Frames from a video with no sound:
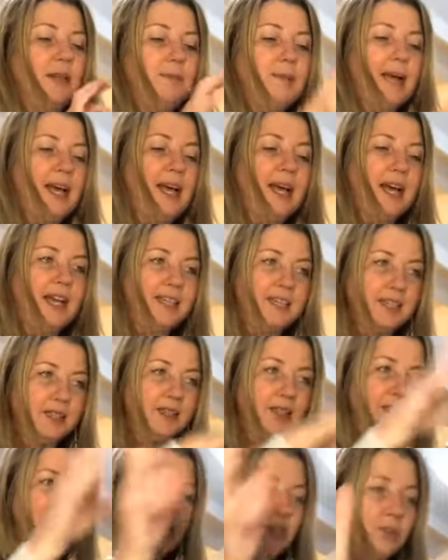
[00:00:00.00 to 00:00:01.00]
part
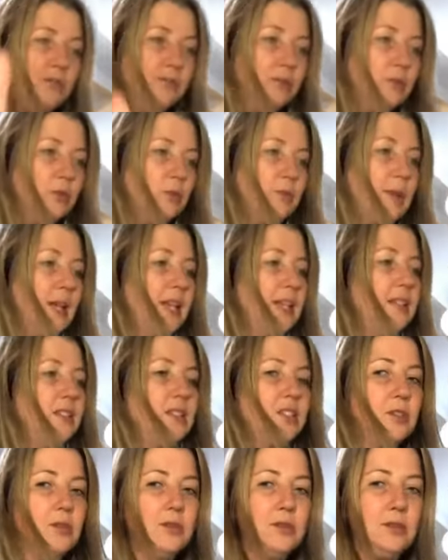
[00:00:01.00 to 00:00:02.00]
in the overall
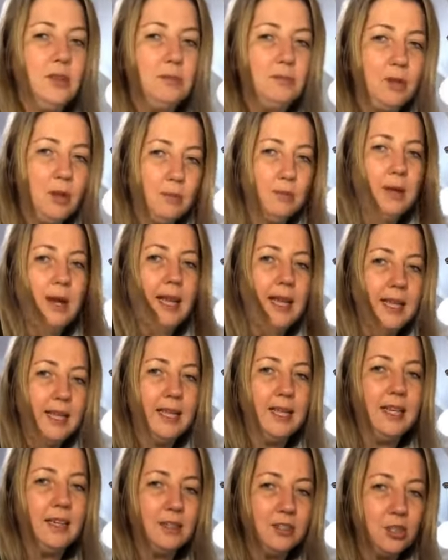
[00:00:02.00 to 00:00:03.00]
piece, so I'm not
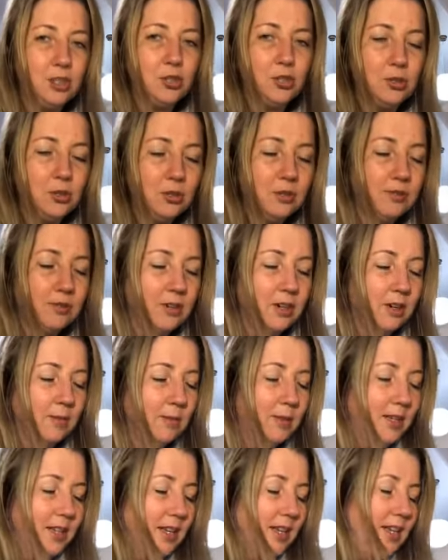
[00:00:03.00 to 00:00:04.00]
playing a tune
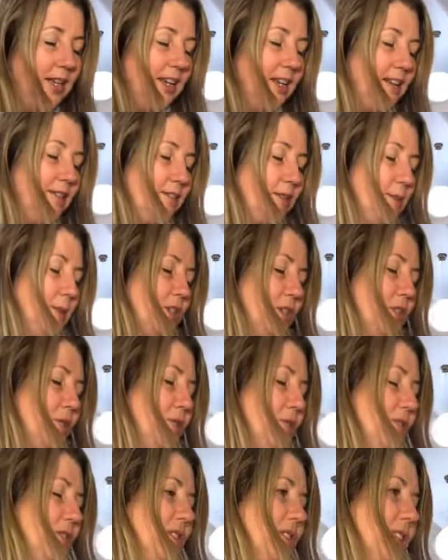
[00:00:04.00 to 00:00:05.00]
from a
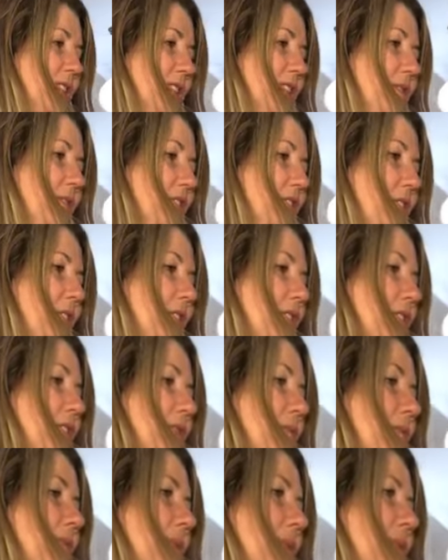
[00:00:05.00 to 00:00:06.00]
children's television
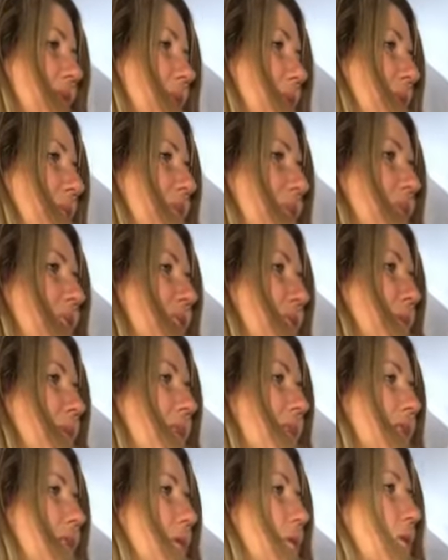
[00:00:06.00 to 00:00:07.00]
show. I'm just playing this
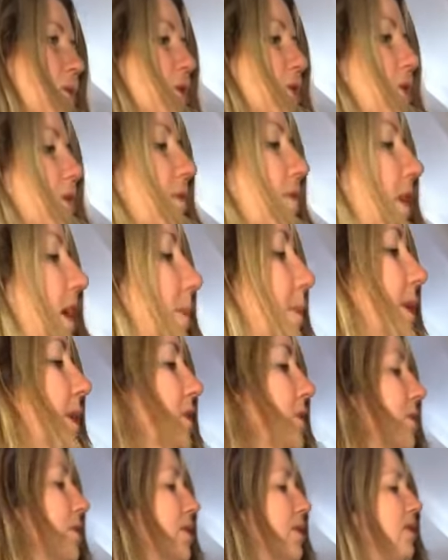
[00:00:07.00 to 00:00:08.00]
piece called Shoe Fly, but
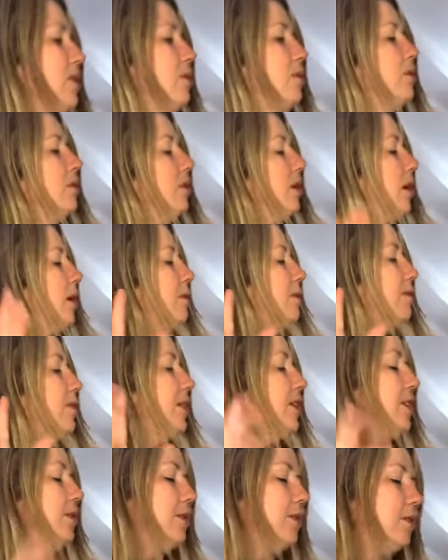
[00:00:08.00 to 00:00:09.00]

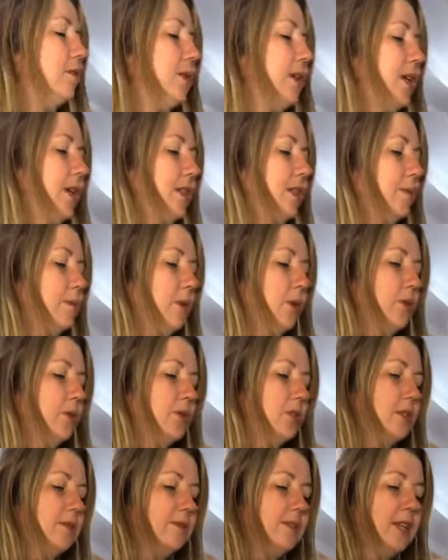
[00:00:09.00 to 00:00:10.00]
hopefully you'll hear the
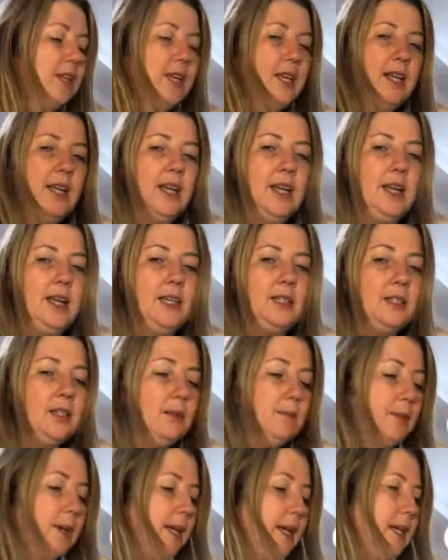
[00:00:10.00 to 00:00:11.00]
motive as
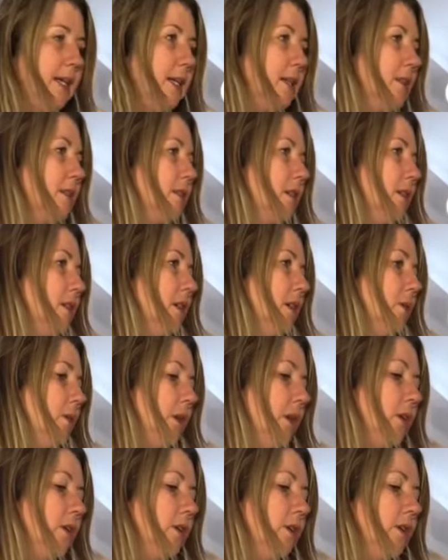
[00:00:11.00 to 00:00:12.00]
I play it. So here
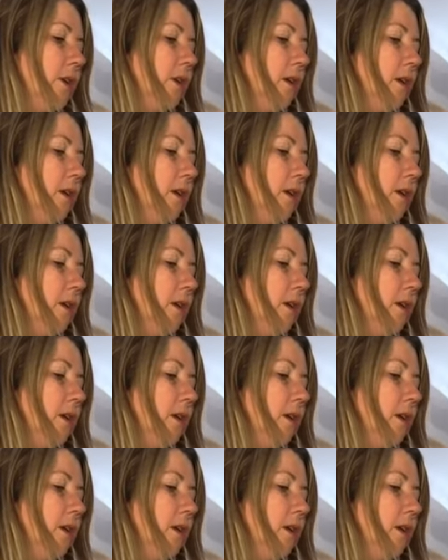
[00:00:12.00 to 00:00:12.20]
we go.